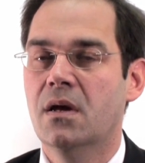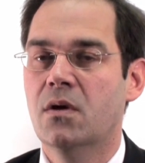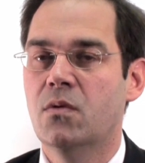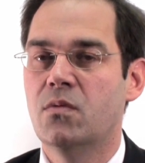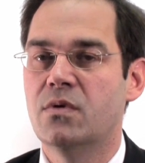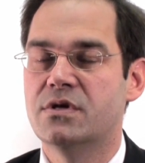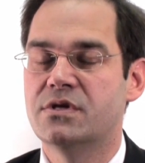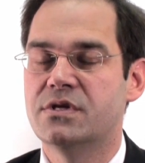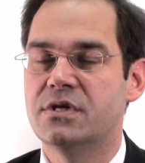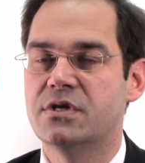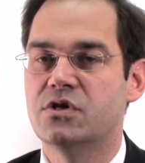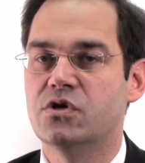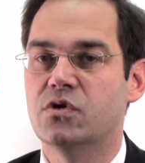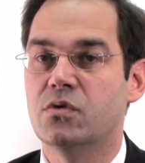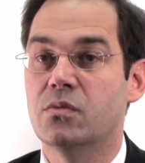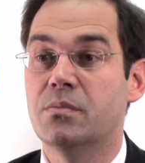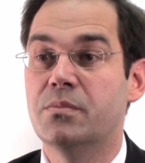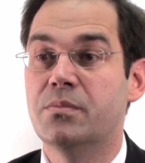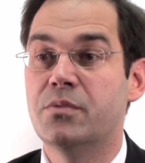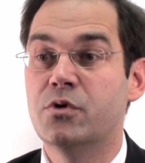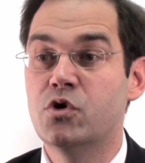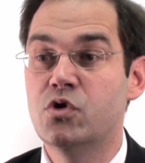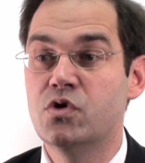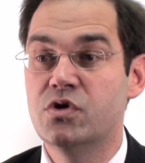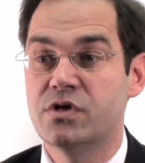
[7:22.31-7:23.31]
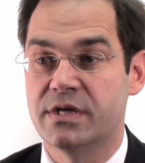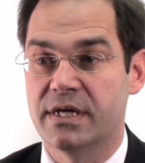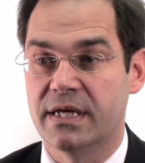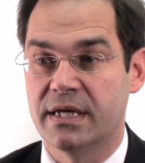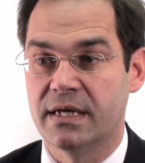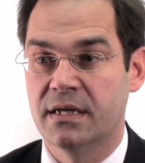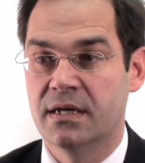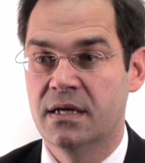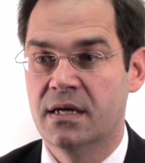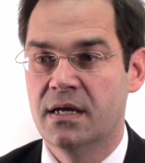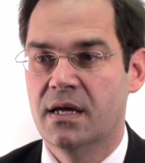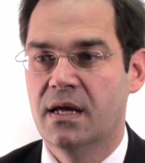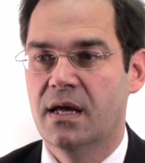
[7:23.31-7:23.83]

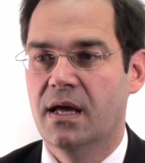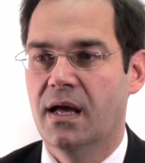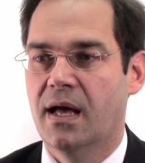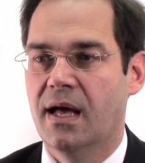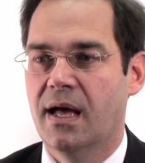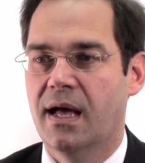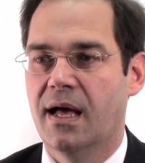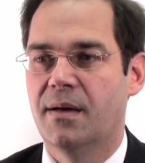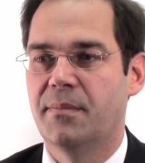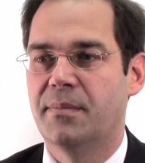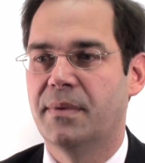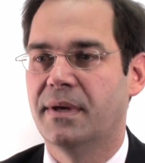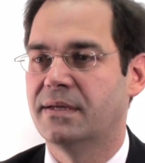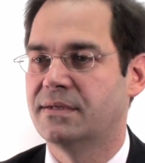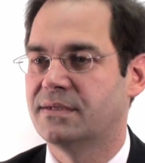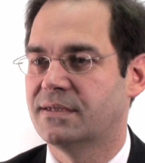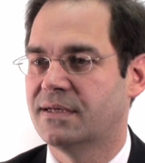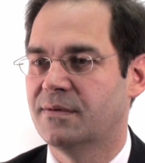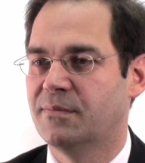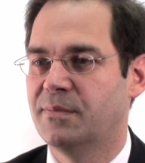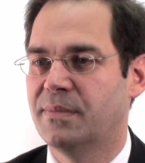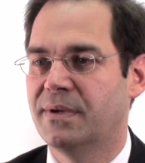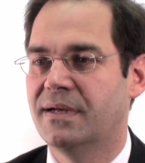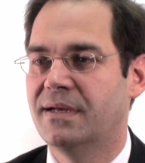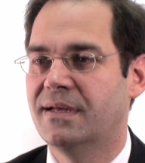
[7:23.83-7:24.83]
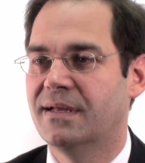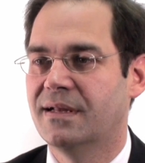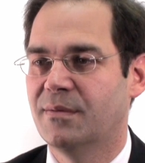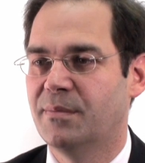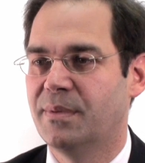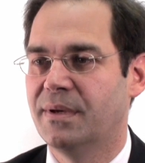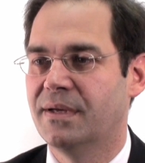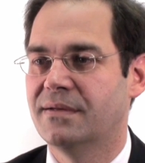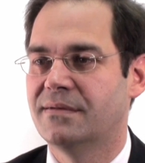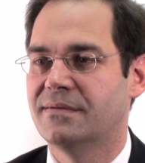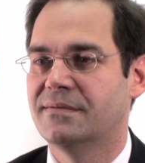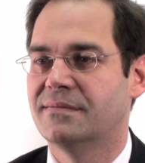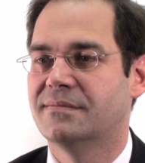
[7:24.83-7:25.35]
bruising, it's going to be a little
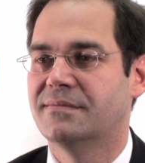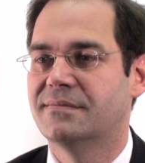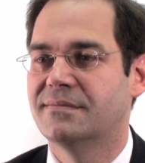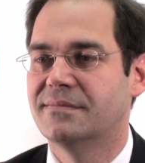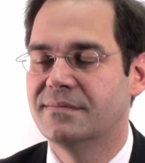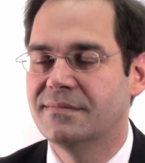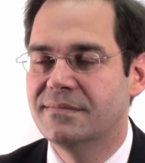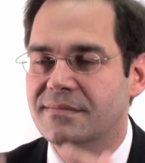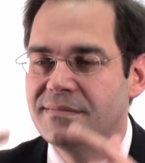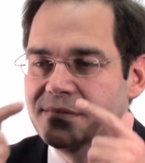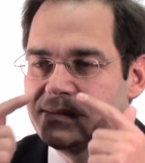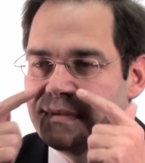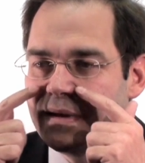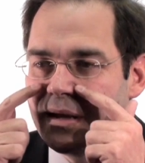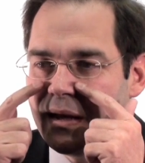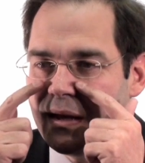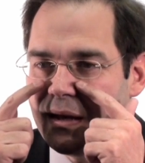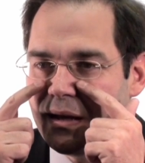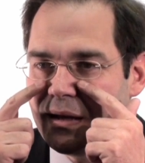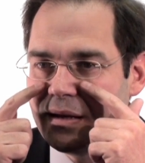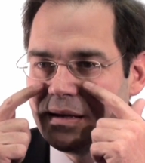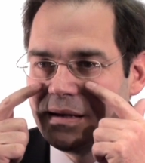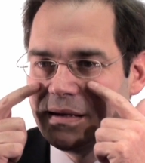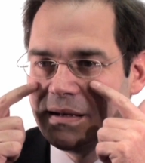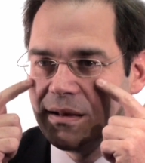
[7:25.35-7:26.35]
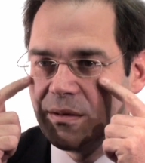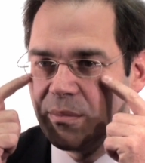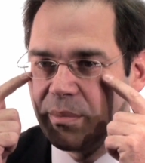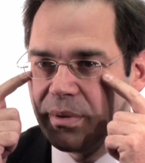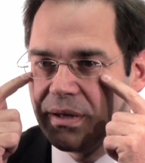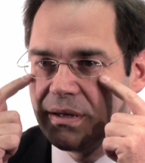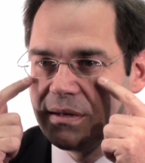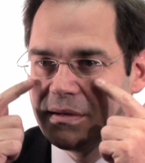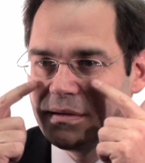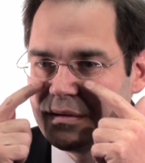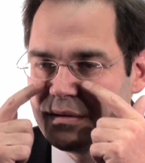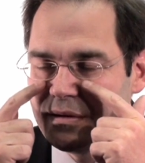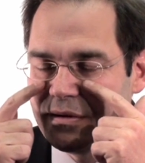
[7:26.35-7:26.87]

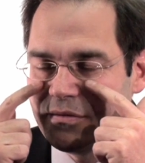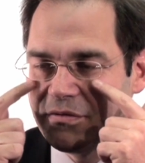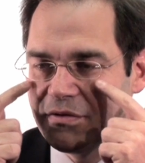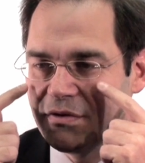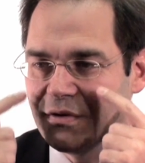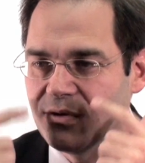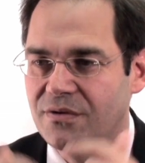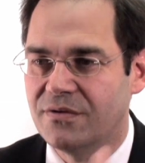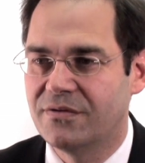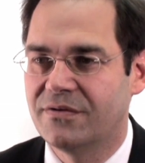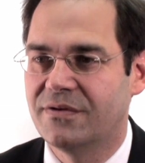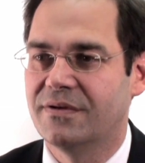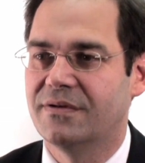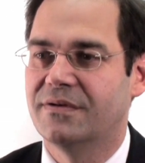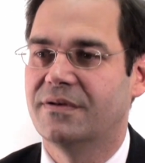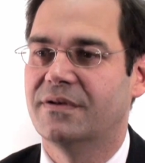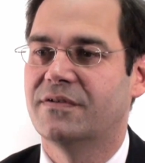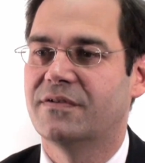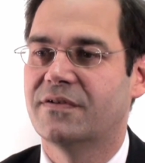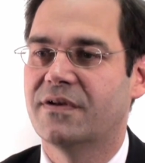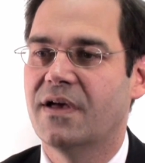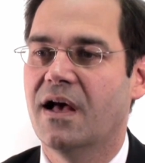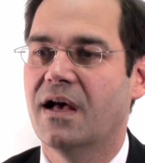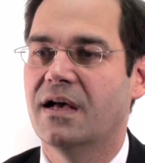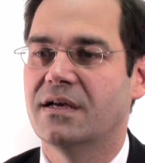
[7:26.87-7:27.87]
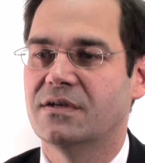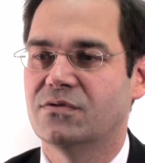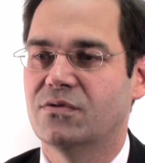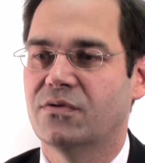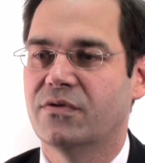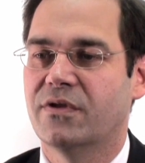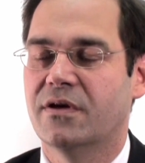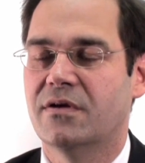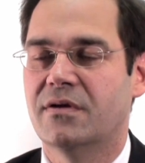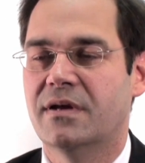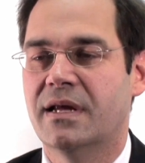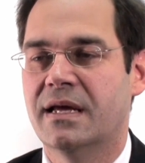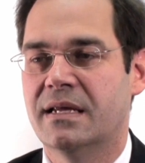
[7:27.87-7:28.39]
bit difficult to disguise,
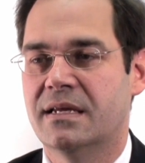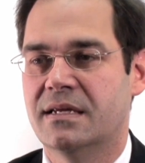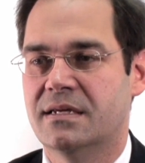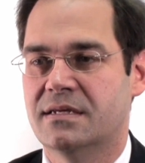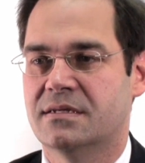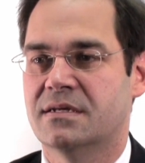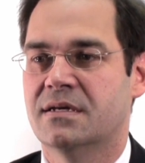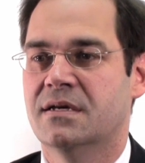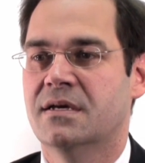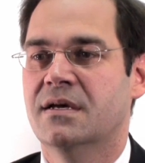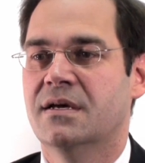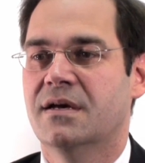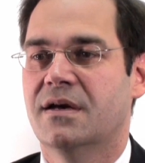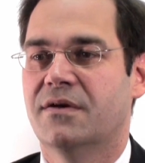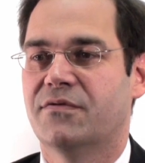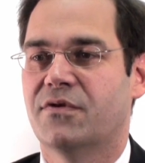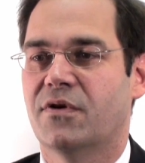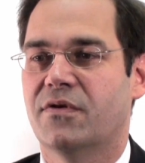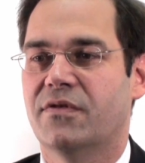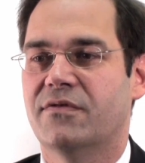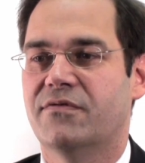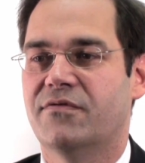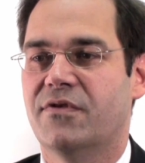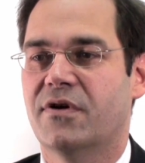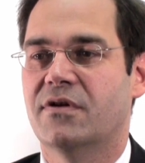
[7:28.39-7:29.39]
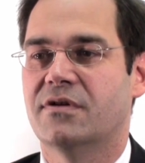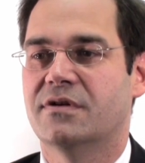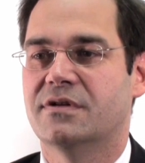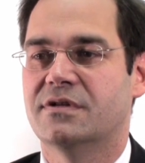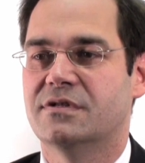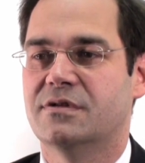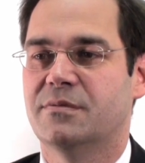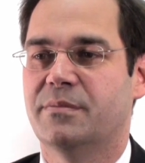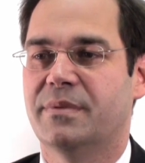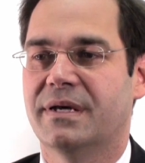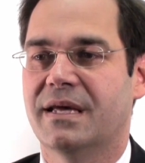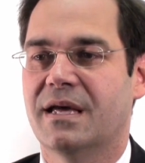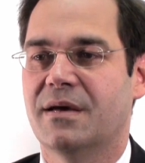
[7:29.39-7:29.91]
although ladies have got the advantage
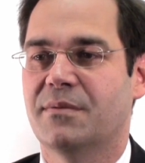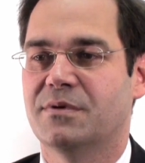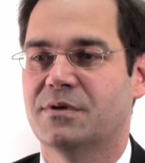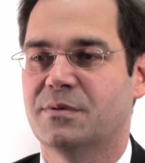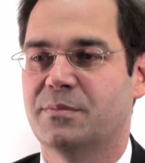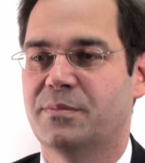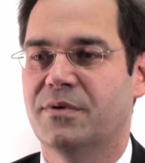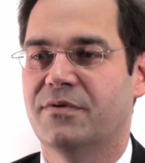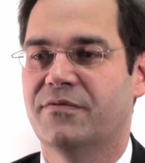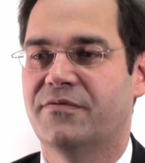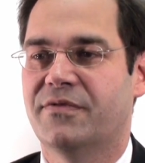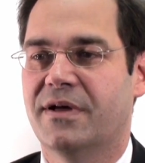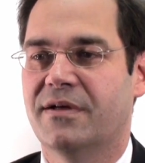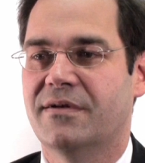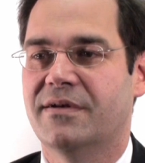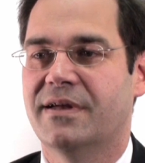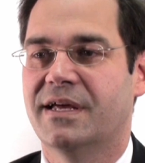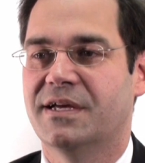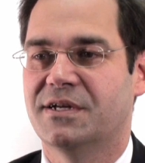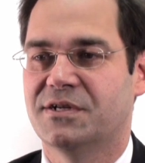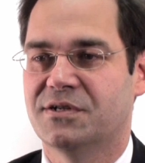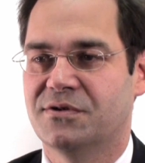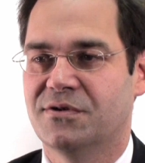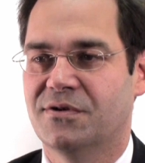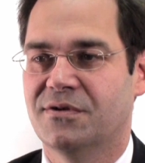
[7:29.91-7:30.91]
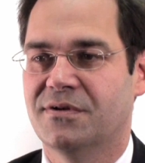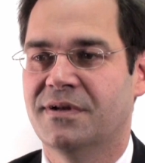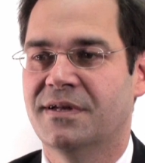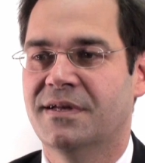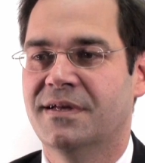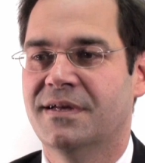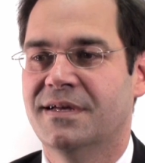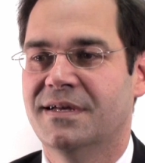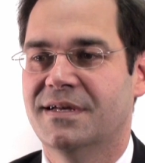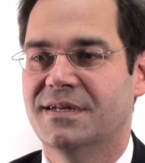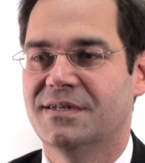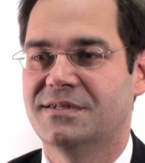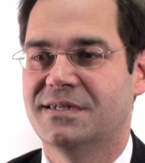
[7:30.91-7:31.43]
of being able to put foundation on.
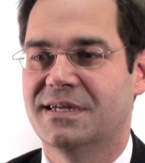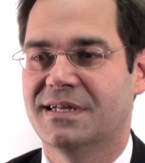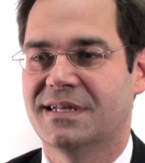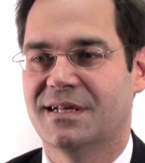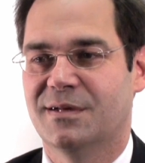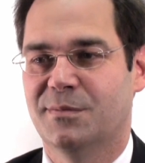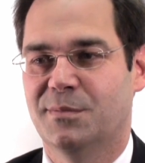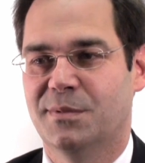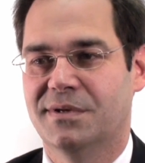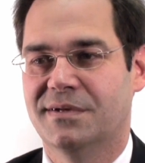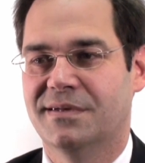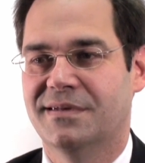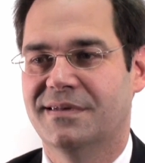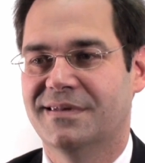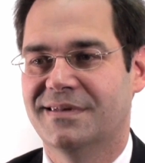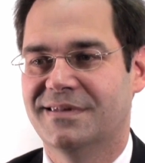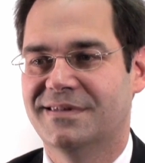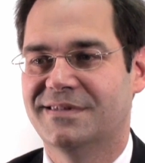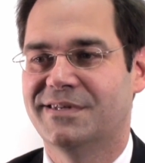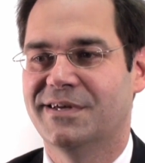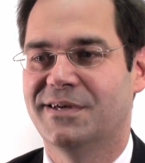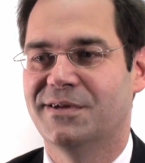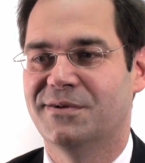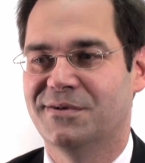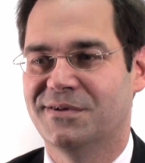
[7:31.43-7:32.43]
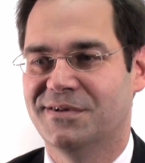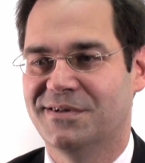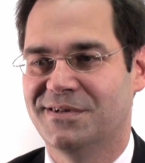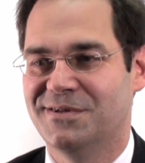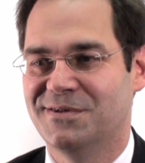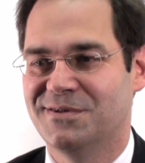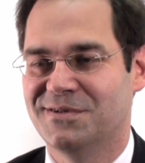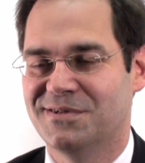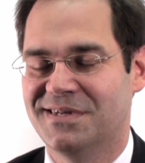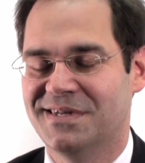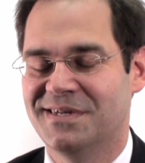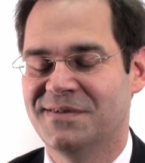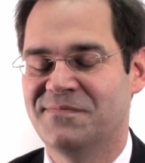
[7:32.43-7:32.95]
Gentlemen don't
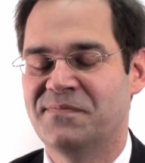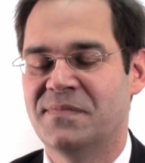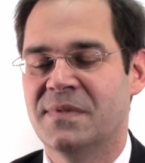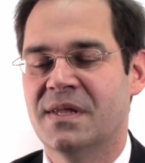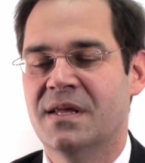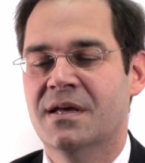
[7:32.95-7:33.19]
usually.